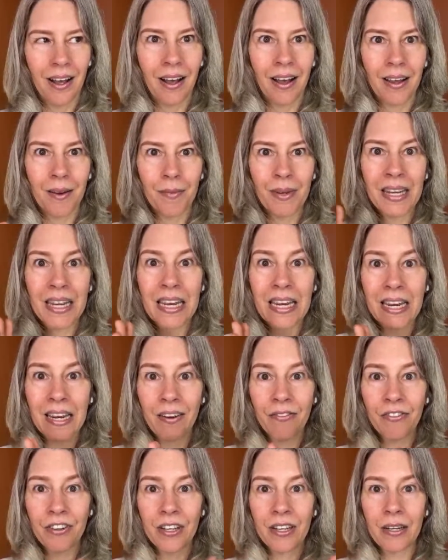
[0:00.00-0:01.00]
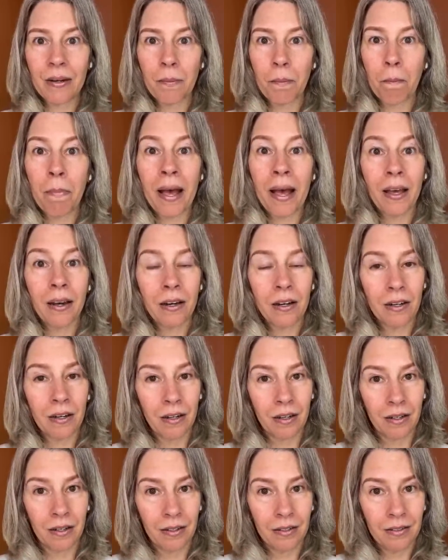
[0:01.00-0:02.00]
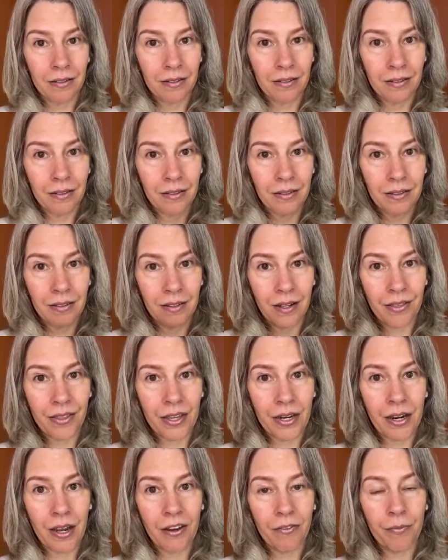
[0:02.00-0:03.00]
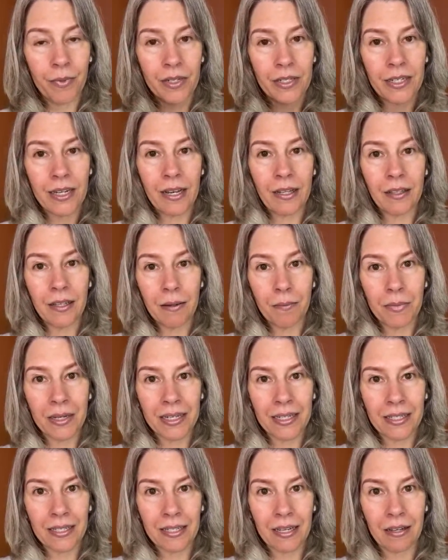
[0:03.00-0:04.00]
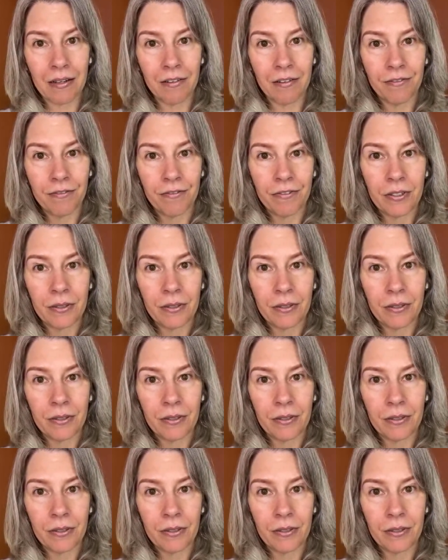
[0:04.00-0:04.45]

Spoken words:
I'm even better than I've been telling myself?